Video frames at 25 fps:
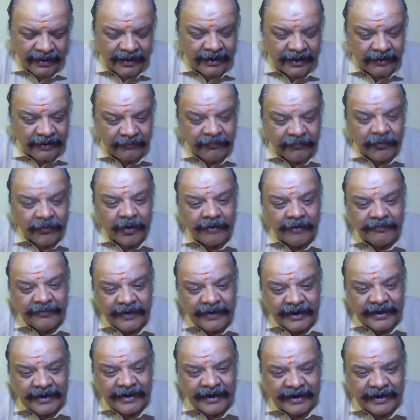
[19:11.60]
If you are
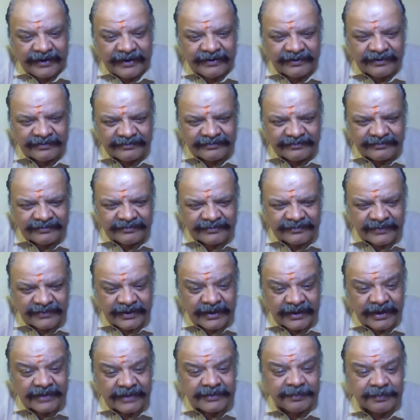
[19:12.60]
feeling it,
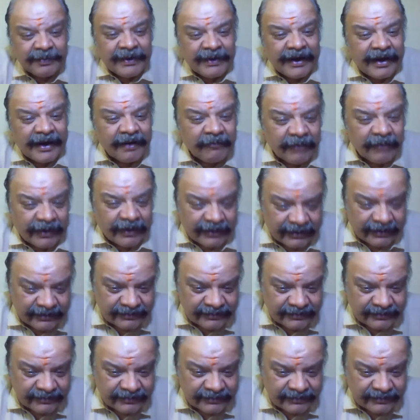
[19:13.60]
a spread one,